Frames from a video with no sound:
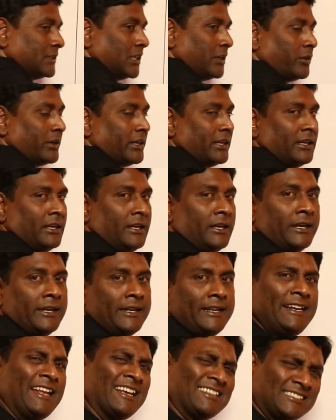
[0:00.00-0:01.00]
Okay,
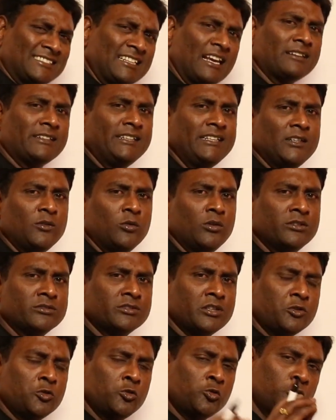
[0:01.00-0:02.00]
in exact equivalent
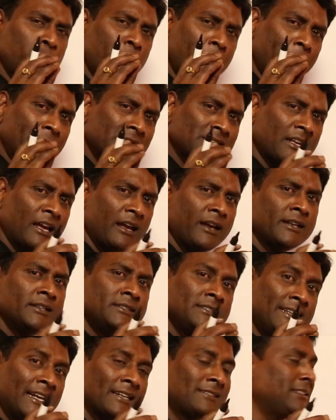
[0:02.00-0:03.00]
circuit, to be
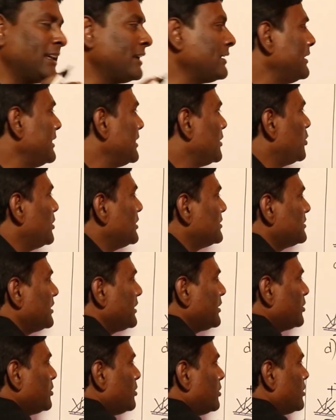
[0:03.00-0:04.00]
precise, in exact equivalent
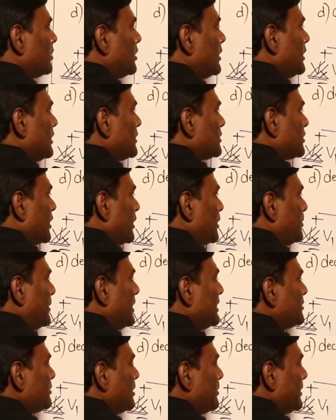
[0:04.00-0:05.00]
circuit, shunt
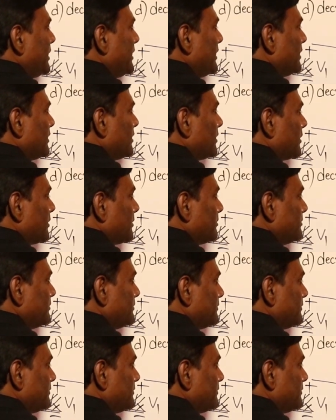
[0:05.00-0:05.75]
branch will be here.